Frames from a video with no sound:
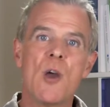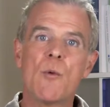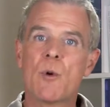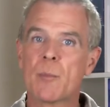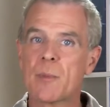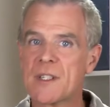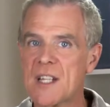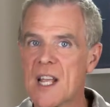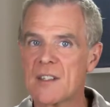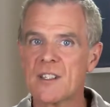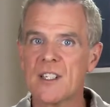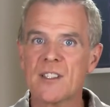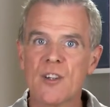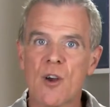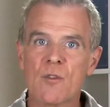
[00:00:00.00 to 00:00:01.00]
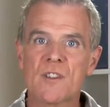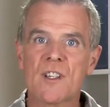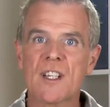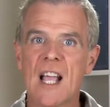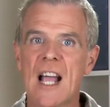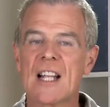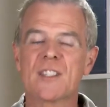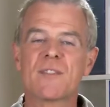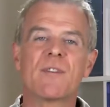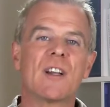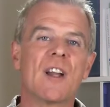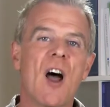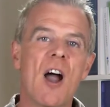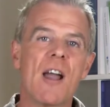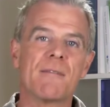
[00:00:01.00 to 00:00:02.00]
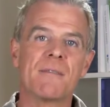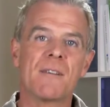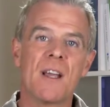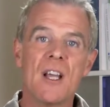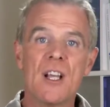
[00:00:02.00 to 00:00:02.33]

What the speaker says: were protecting dogs and cats for life.